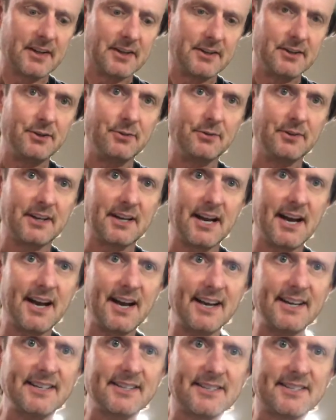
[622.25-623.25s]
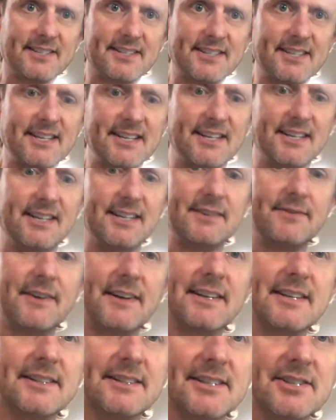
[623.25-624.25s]
You can kind of see, if I
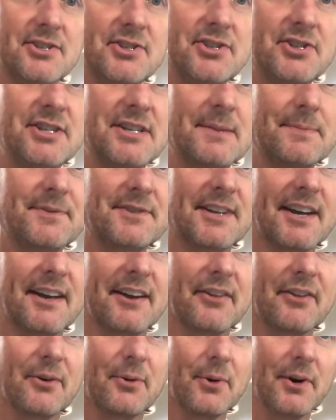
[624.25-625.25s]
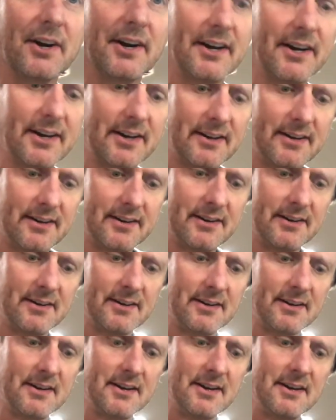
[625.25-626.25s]
get these chips out of the way,
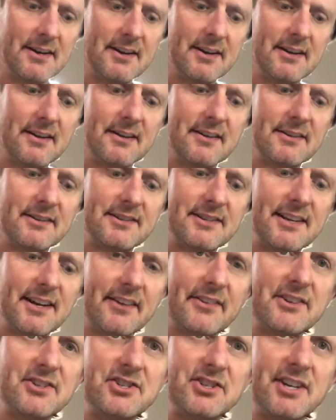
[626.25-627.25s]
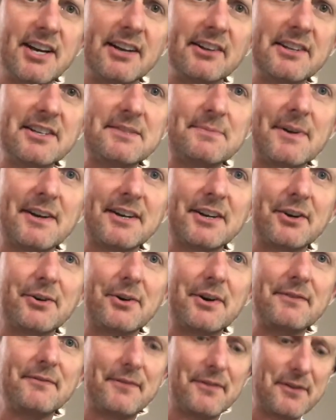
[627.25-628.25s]
see how the jelly's making a
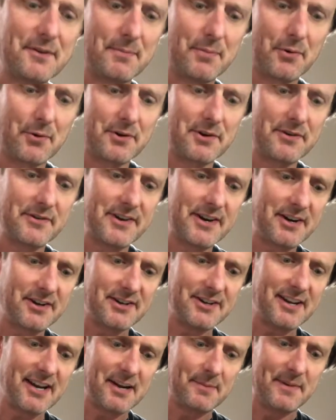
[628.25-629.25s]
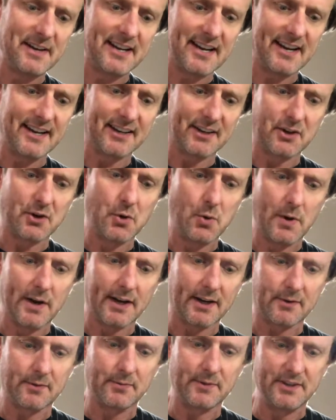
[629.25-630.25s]
run for the border there? You gotta be kind of
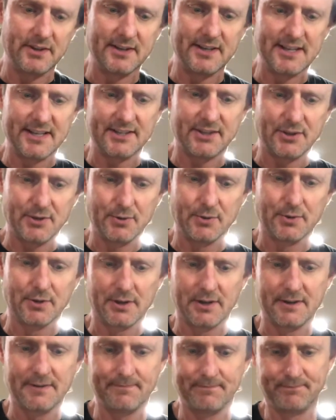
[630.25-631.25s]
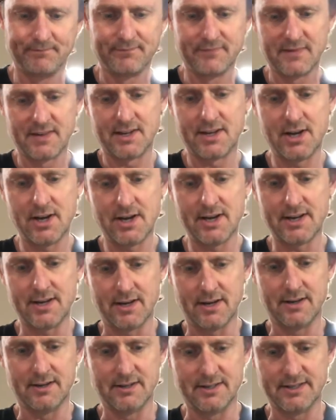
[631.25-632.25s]
quick when you get your cut
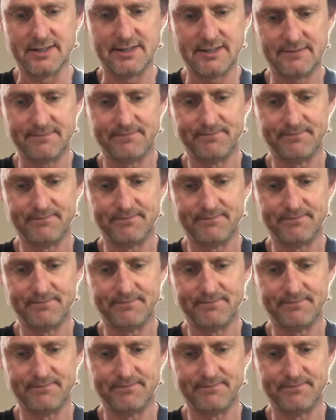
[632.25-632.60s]
on.